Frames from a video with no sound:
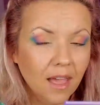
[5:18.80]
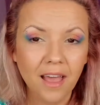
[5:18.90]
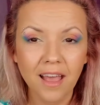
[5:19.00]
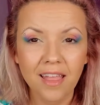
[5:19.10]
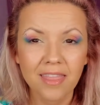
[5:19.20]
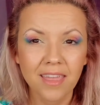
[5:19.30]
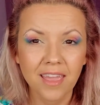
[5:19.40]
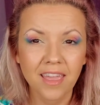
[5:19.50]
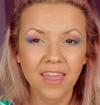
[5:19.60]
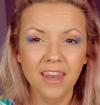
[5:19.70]
And
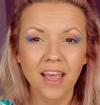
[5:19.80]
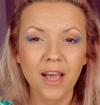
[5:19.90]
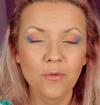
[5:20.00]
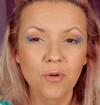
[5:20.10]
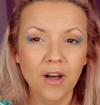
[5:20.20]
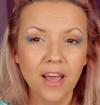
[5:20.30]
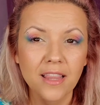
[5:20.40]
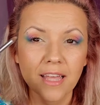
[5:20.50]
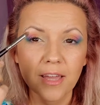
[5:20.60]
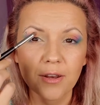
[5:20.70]
then I will
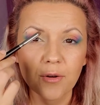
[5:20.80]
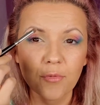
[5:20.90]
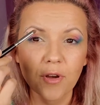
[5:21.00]
highlight